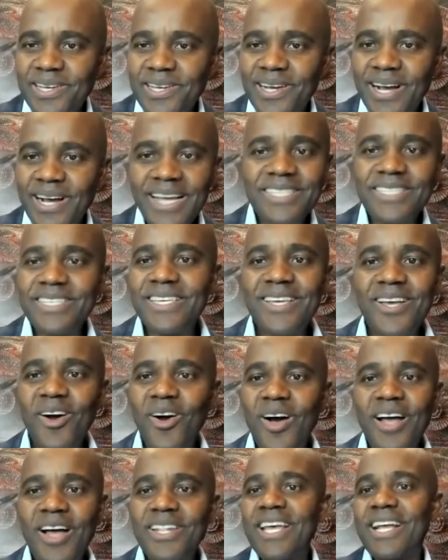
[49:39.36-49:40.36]
I
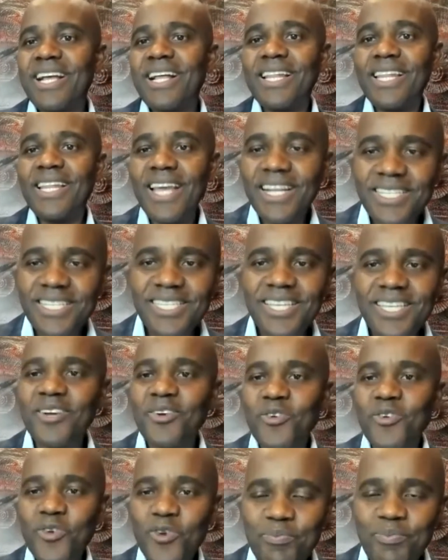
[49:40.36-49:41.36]
see an eclectic
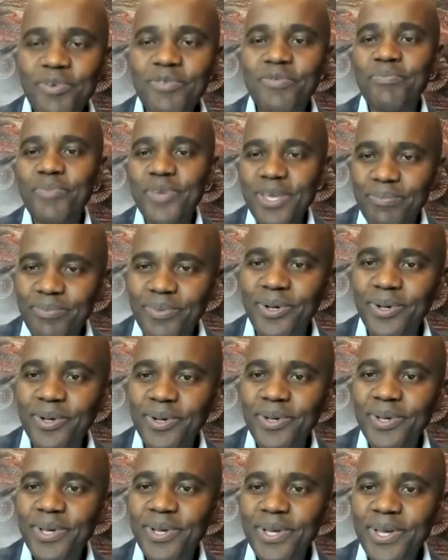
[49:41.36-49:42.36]
group of
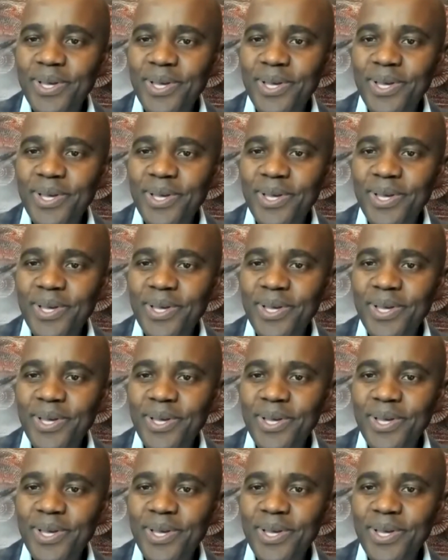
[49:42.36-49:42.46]
people,